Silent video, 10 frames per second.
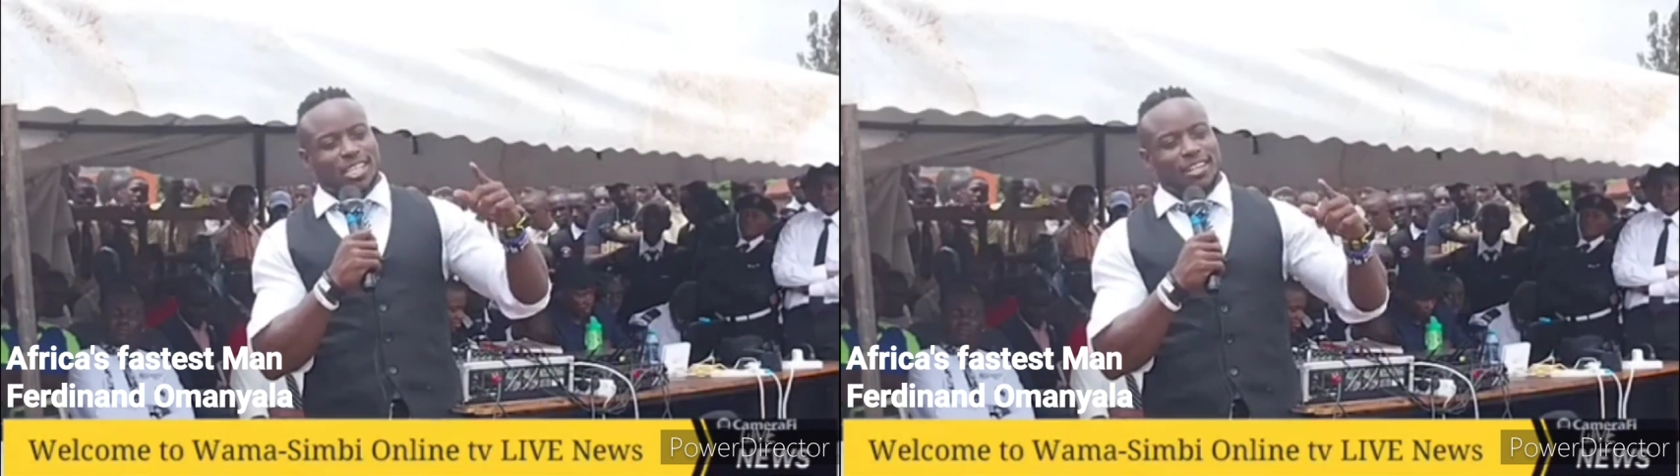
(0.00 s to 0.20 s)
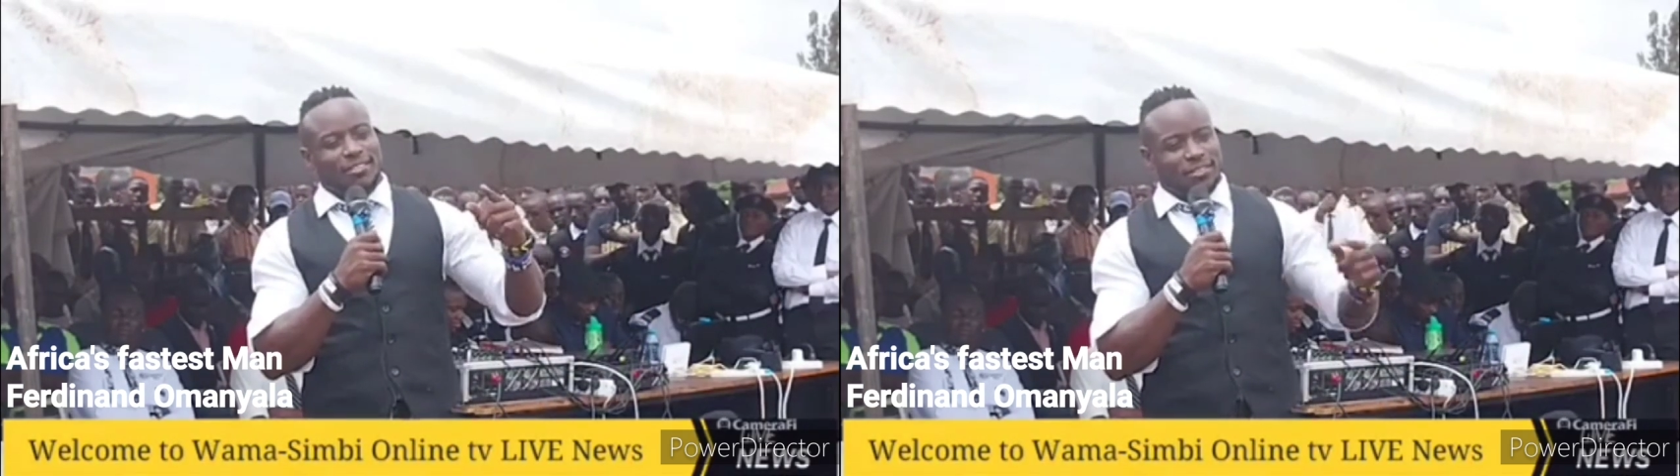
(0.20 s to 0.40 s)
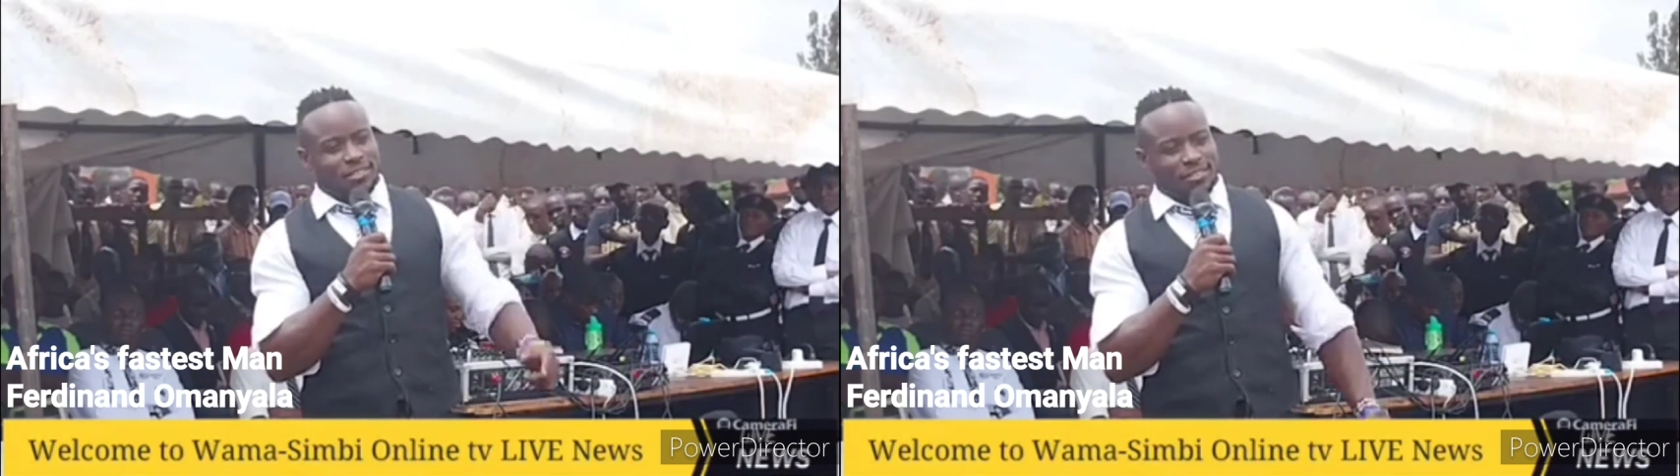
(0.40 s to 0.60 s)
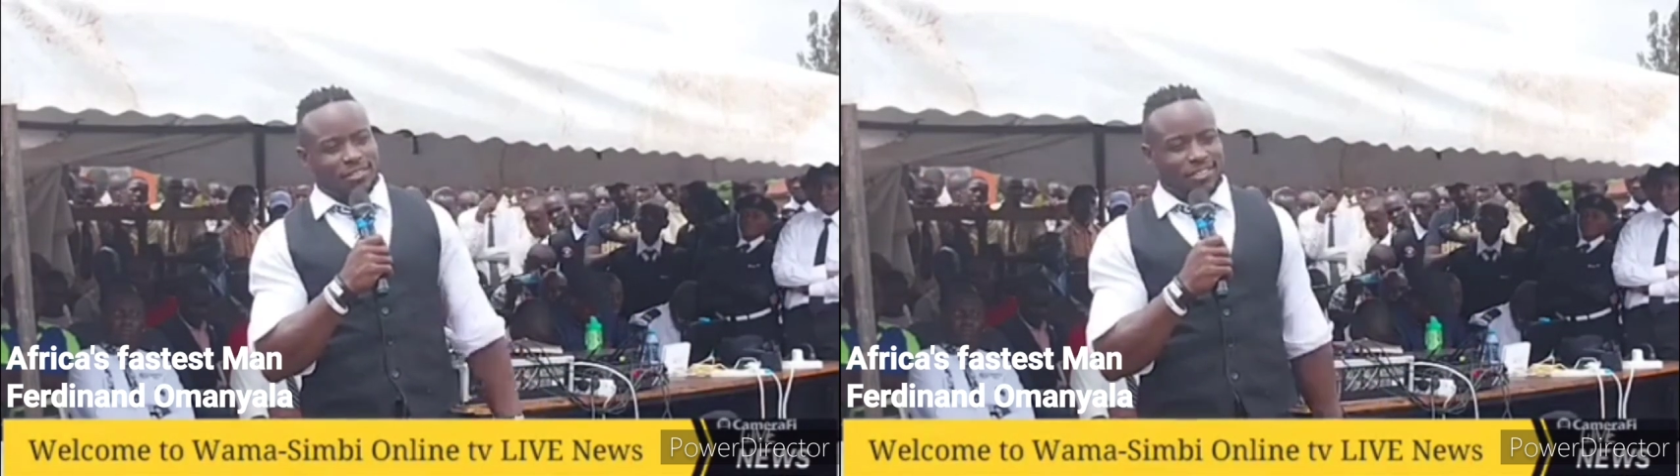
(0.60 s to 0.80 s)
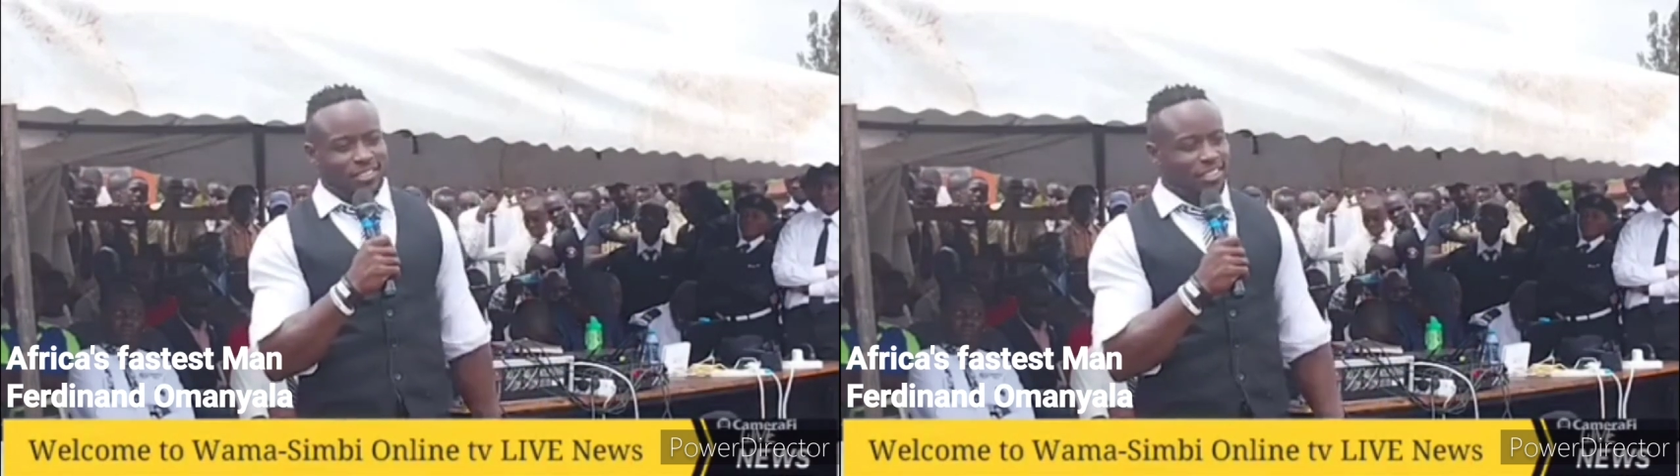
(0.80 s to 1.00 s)
life.
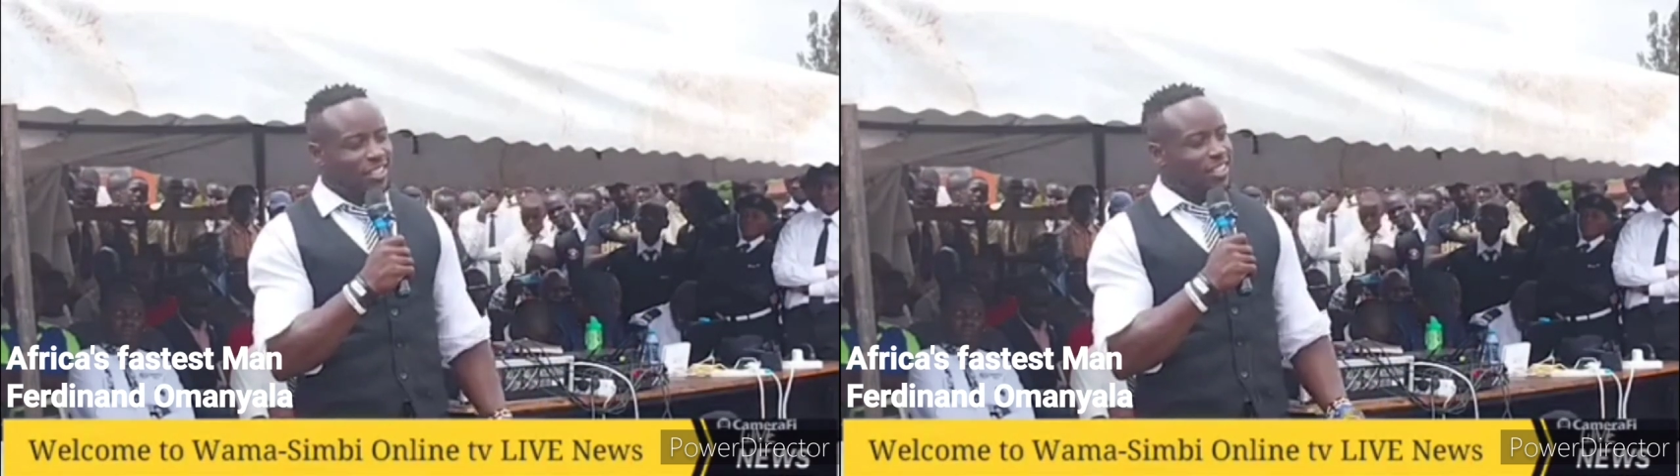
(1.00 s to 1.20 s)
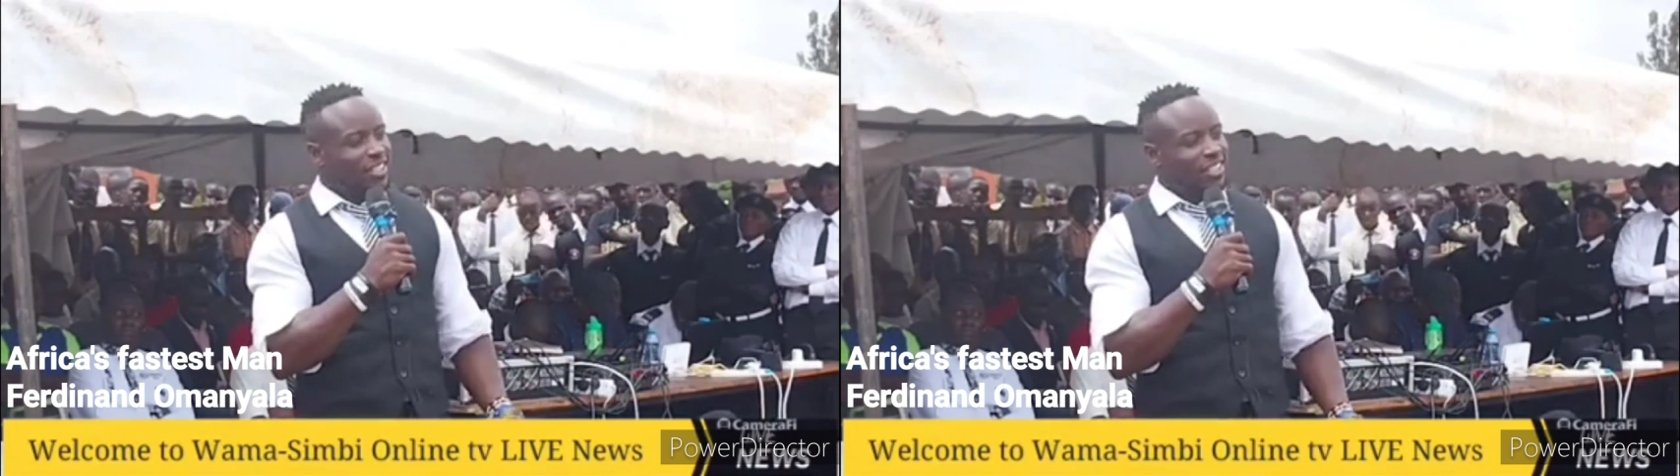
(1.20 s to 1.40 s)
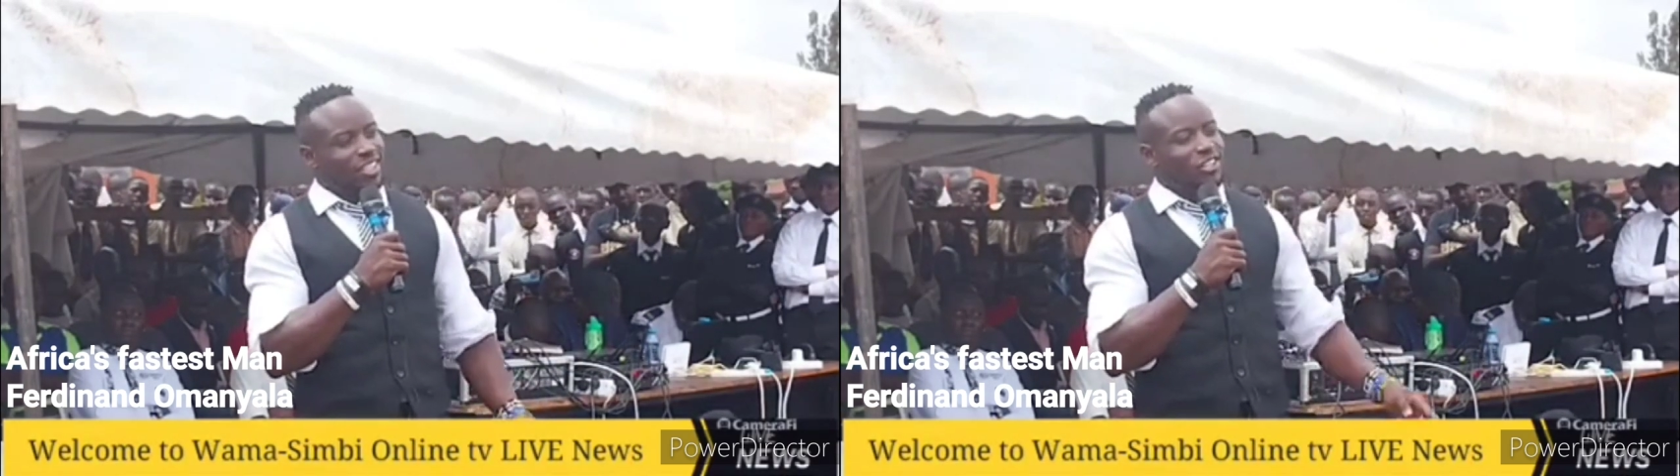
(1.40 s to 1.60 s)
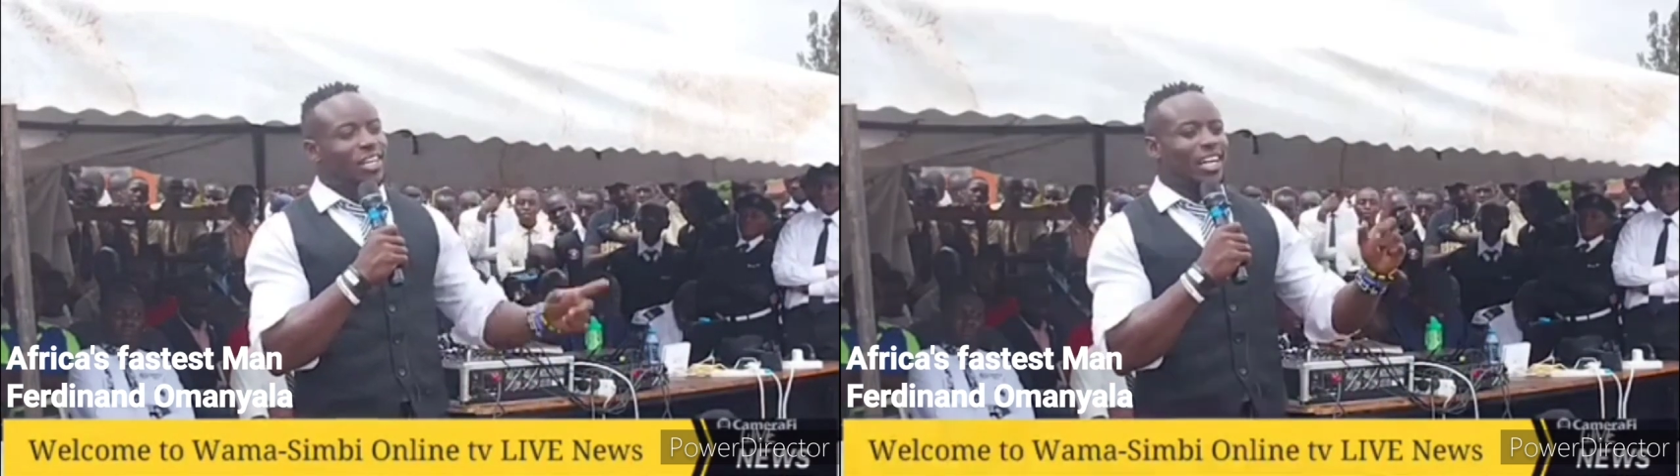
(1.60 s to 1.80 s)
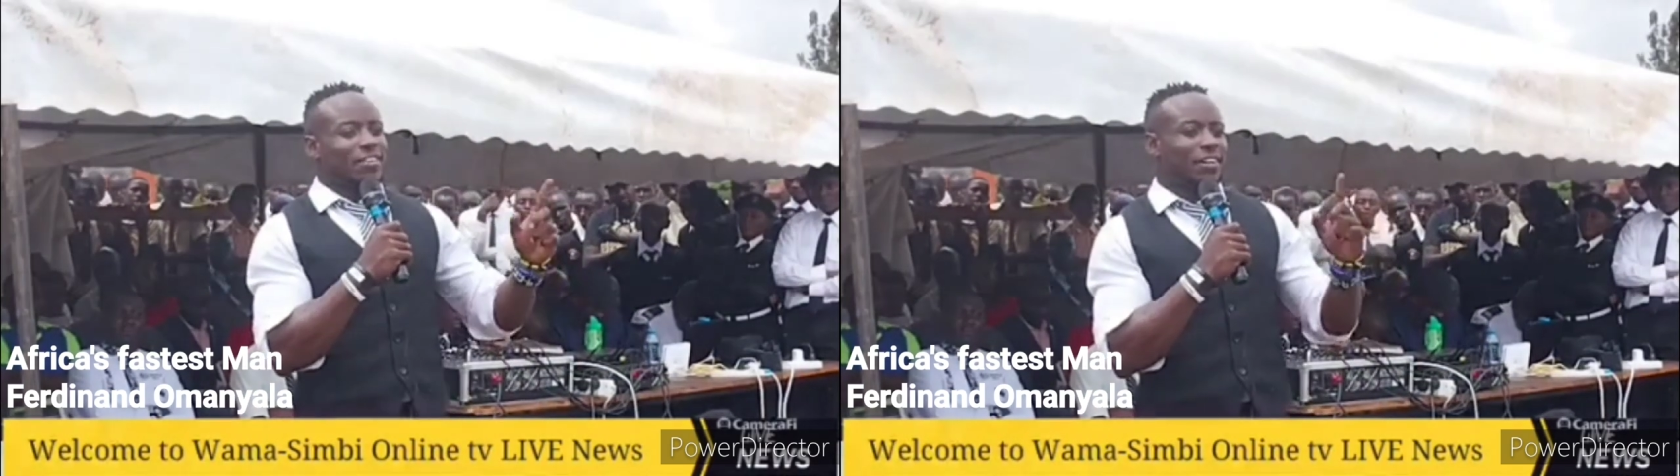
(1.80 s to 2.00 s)

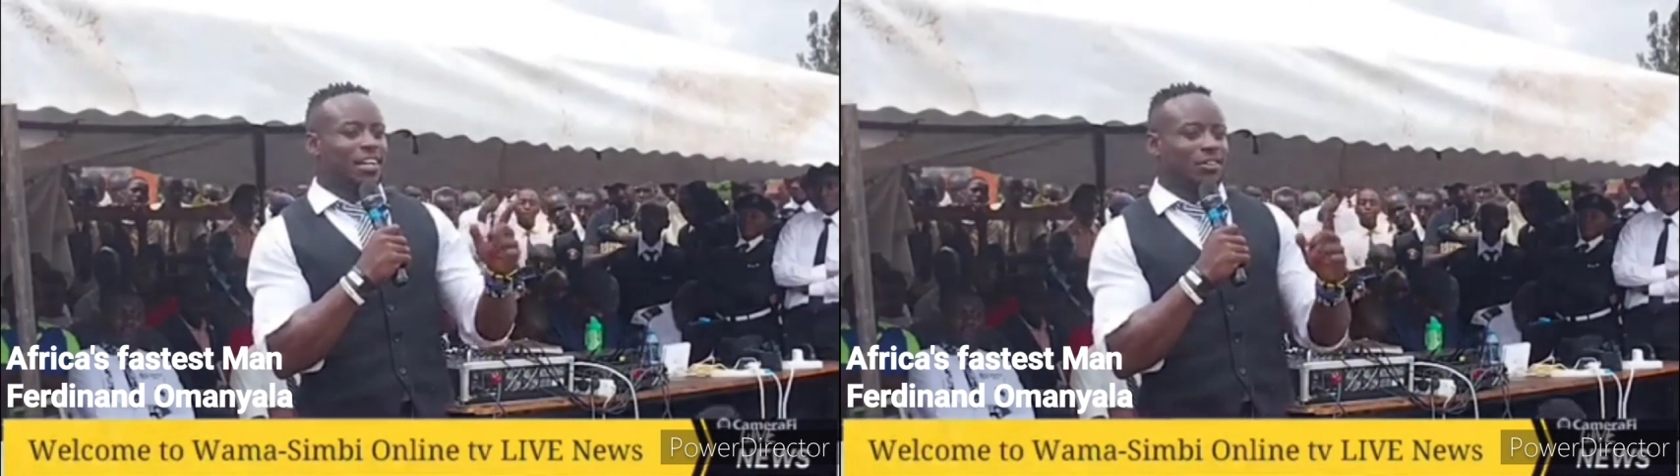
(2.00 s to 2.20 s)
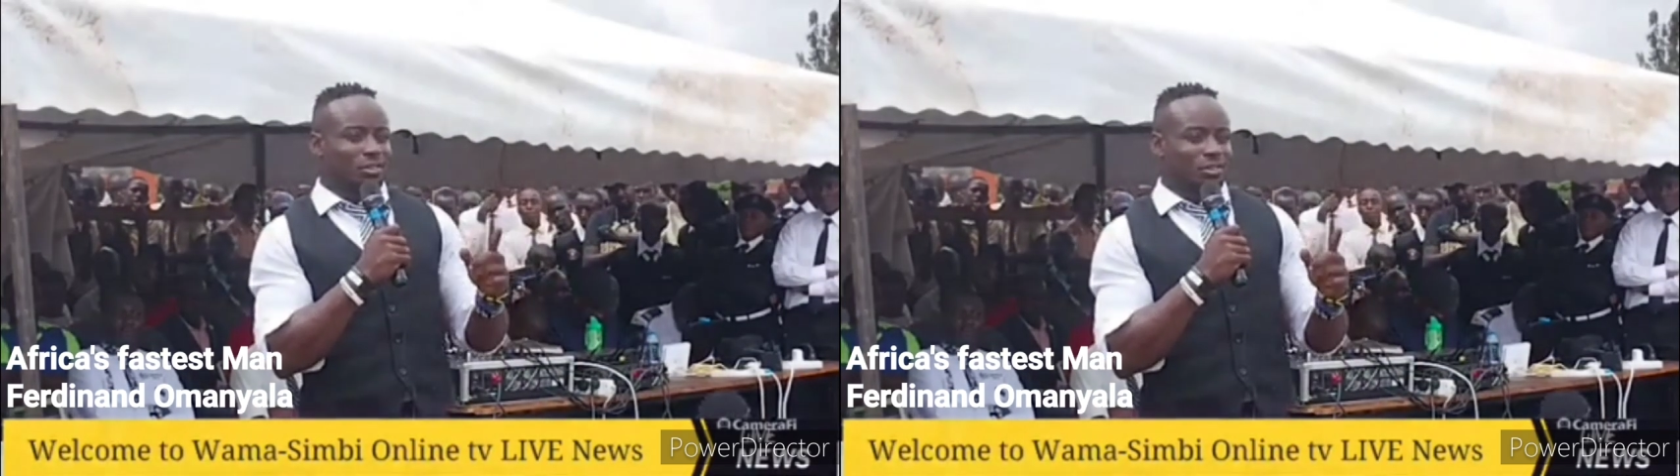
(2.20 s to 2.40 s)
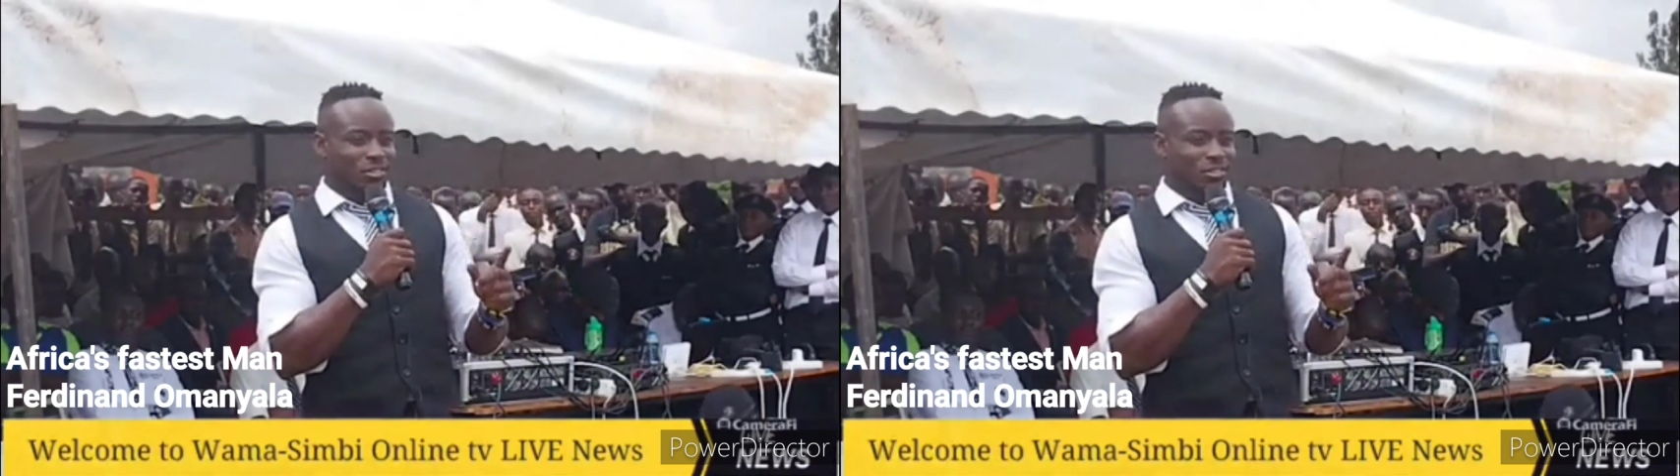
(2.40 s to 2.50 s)
Yoni life yako.